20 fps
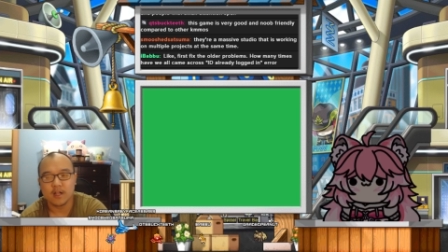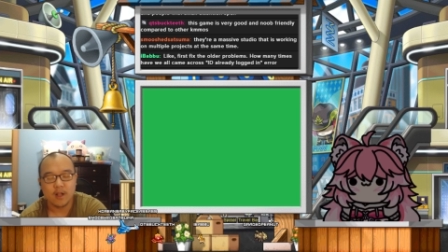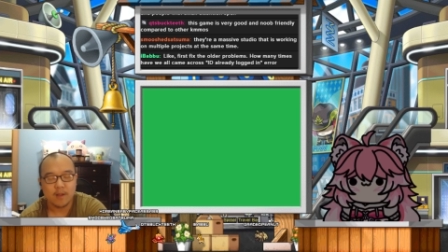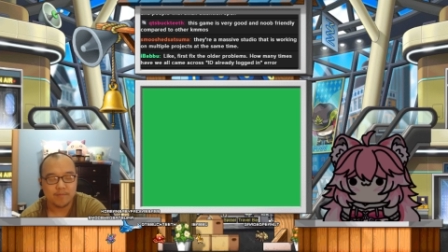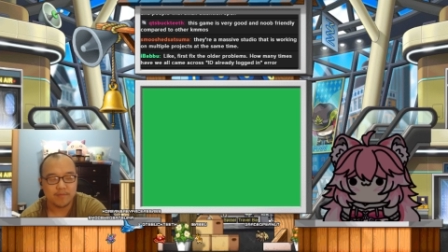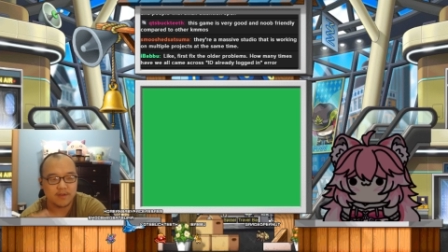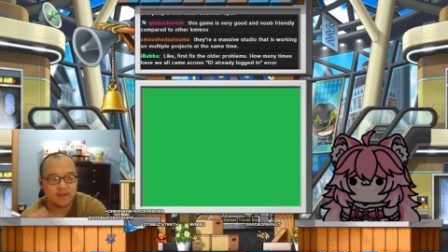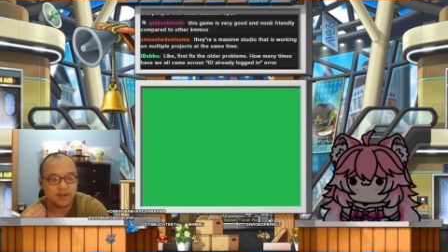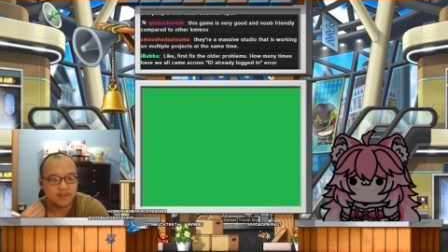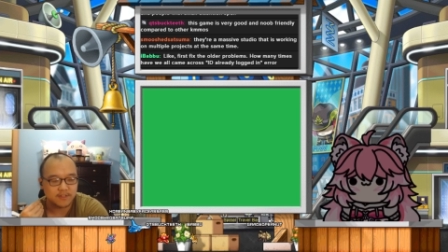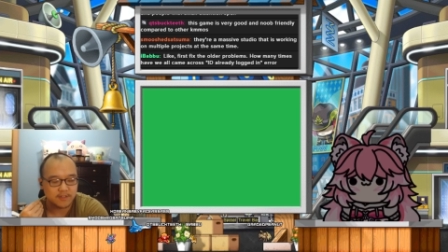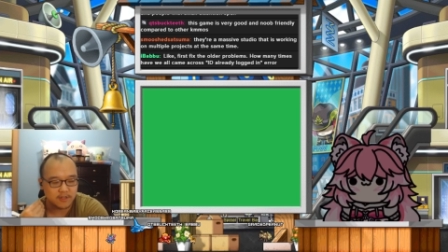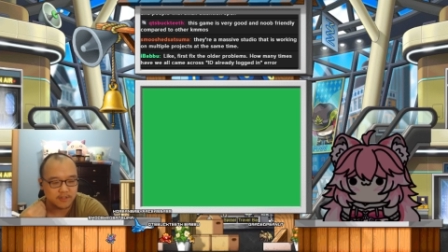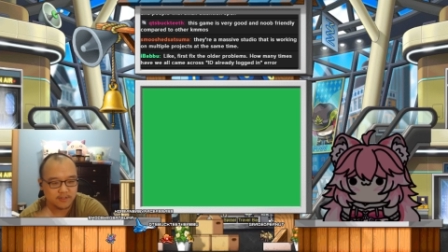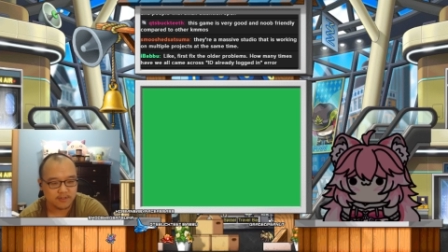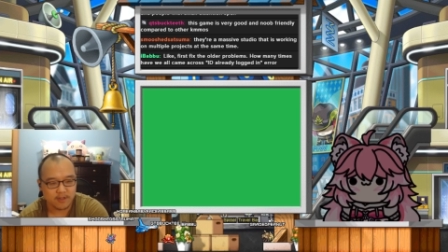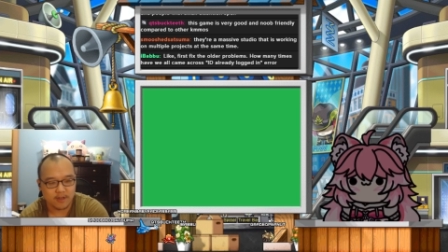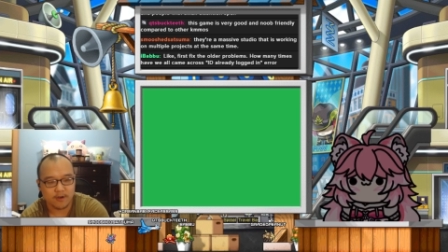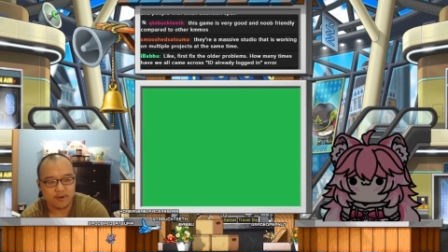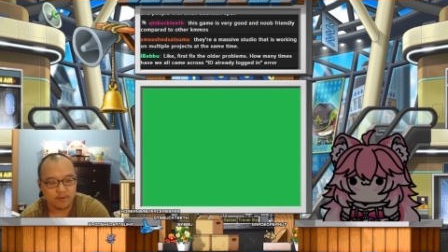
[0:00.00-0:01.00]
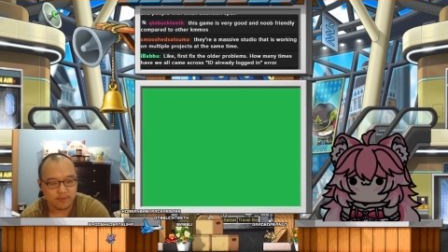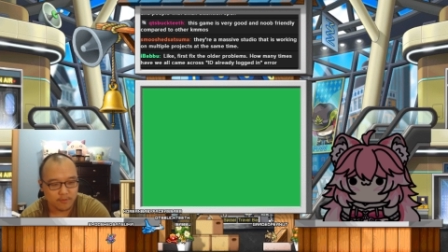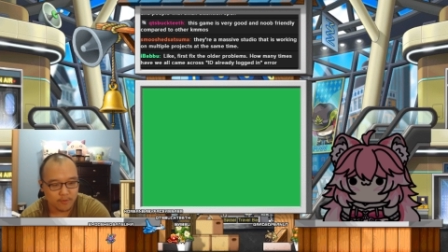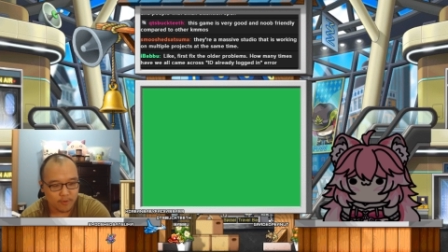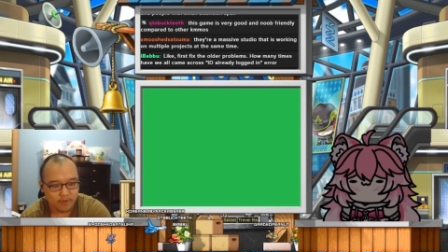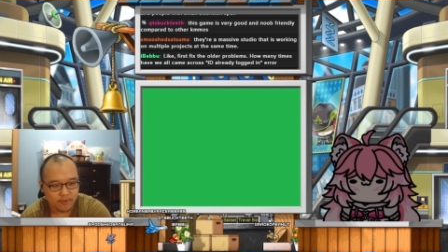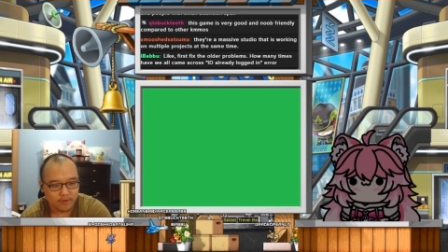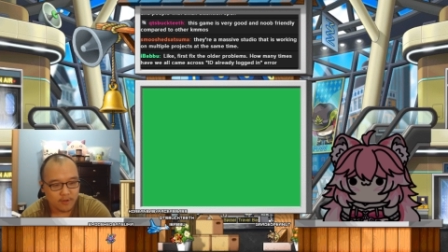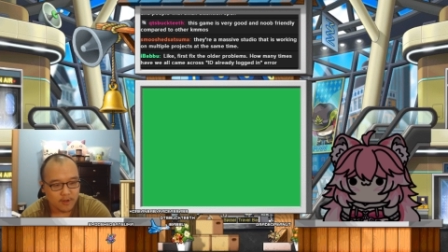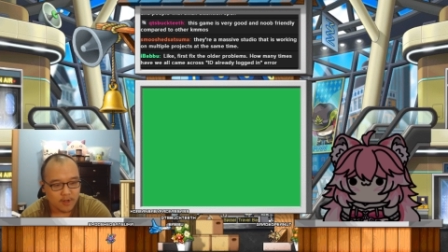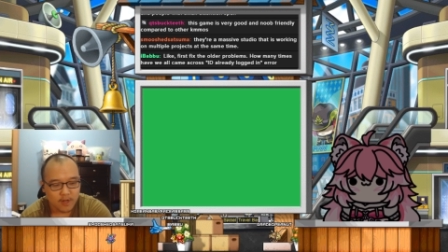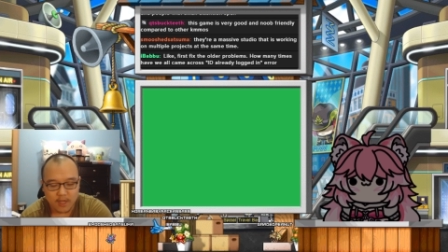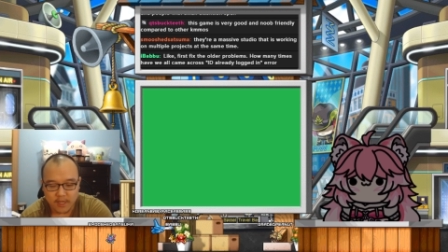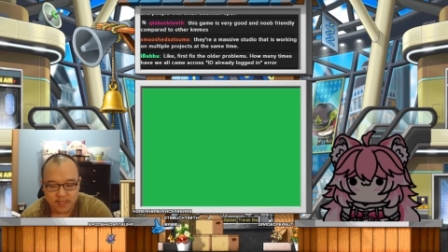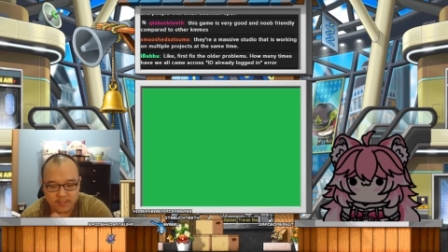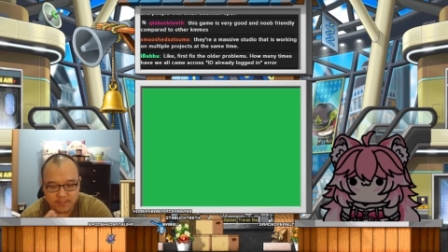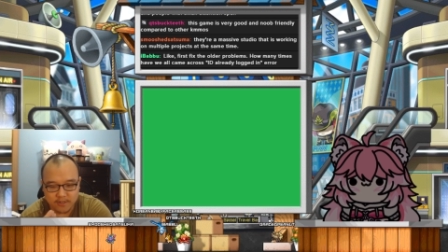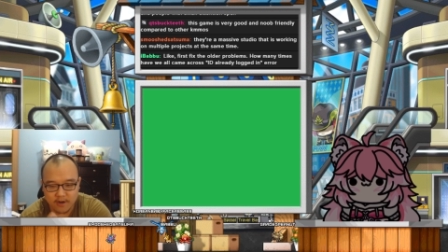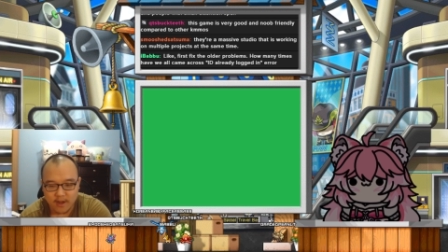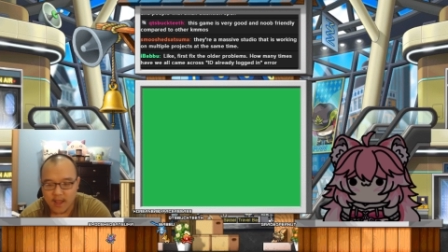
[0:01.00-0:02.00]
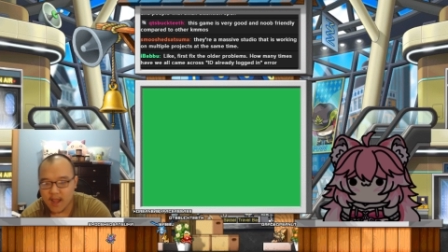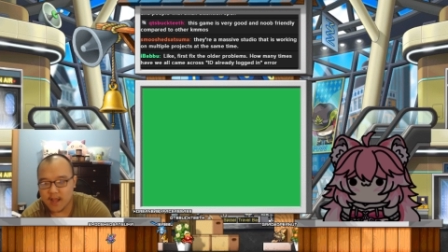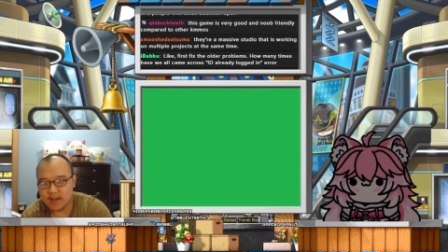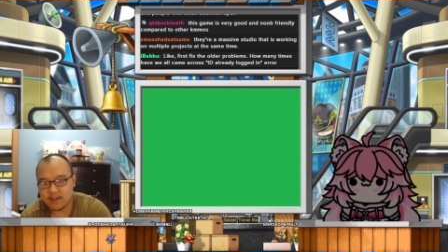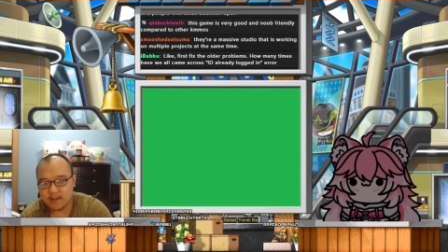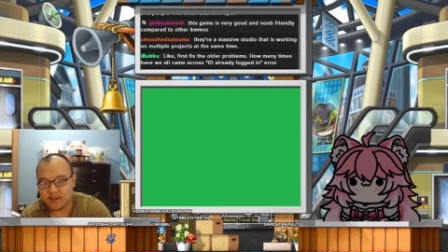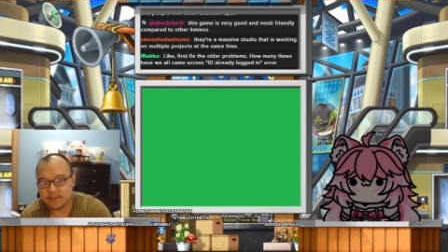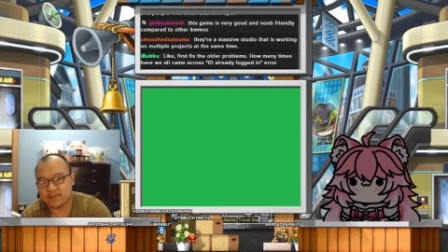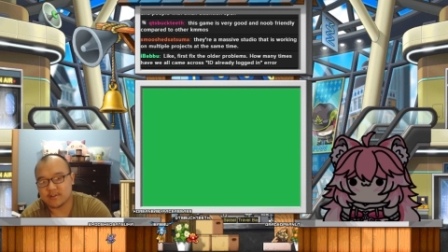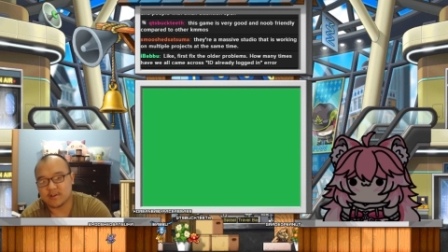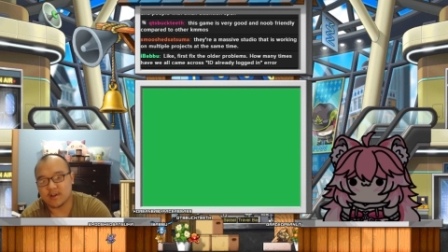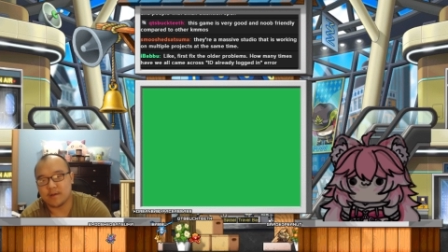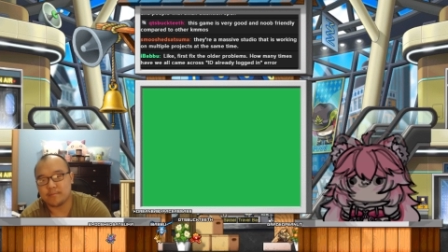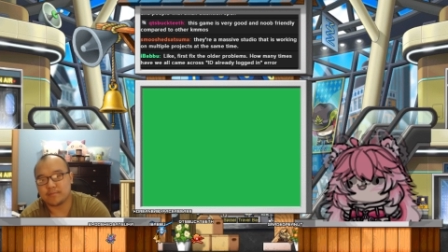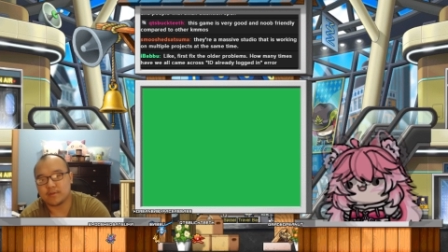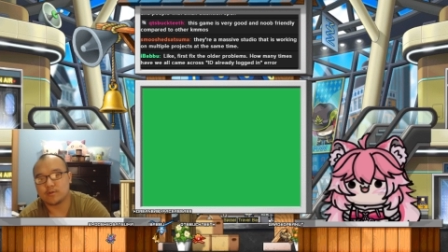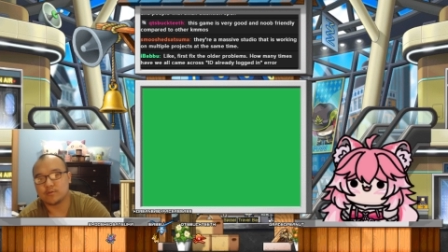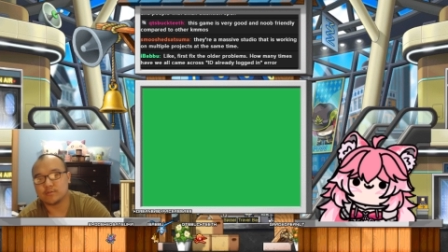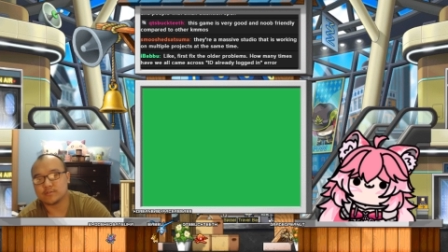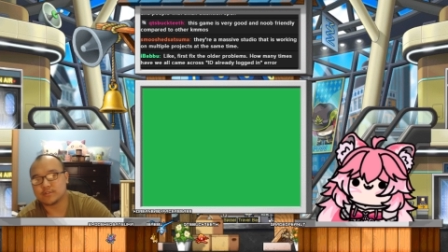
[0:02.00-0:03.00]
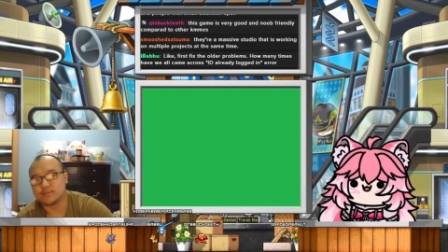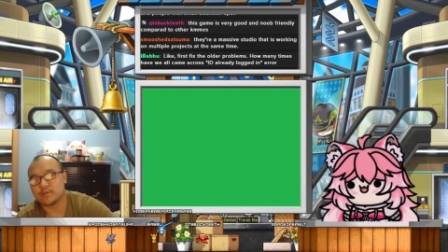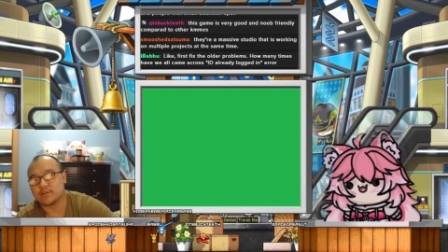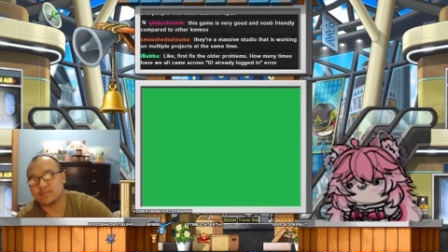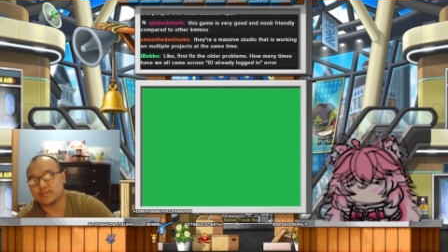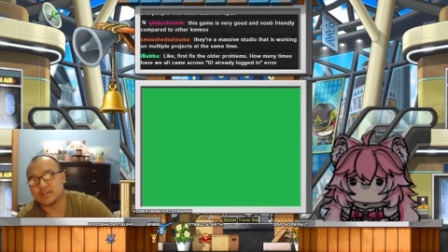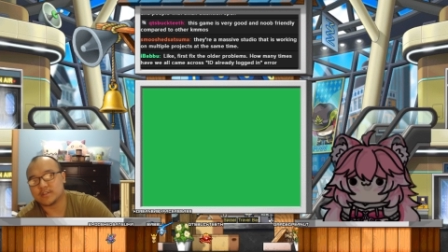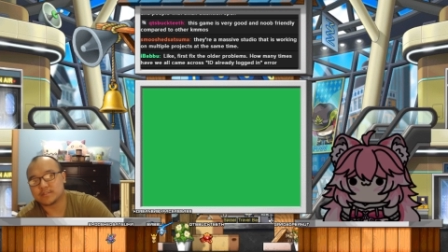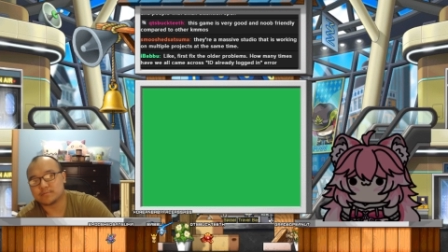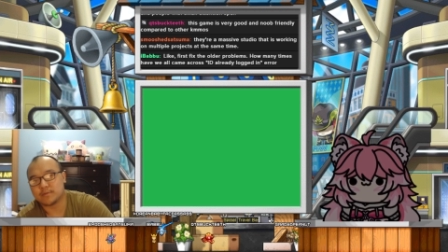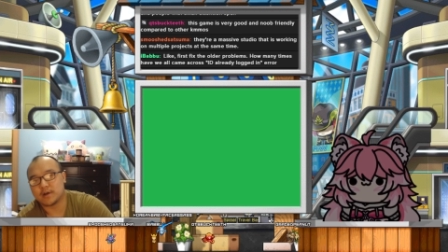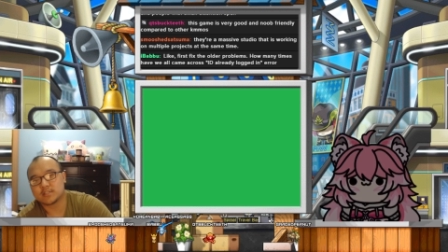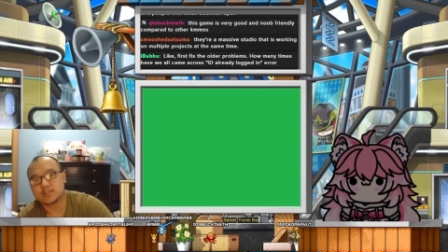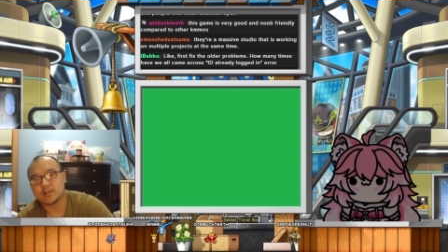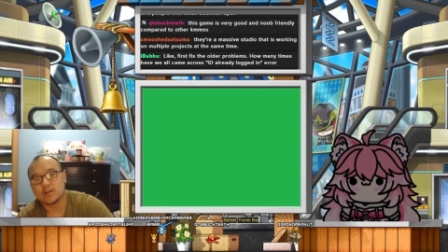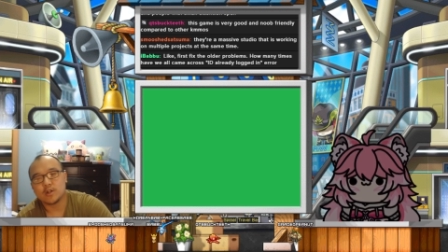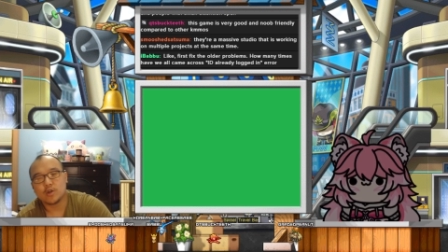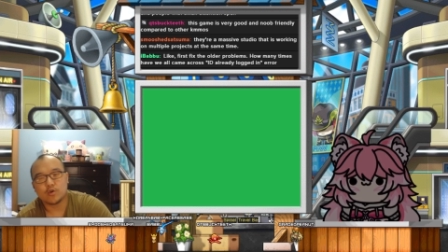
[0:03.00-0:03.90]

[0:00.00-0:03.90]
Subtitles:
Because is there any other company who's doing this much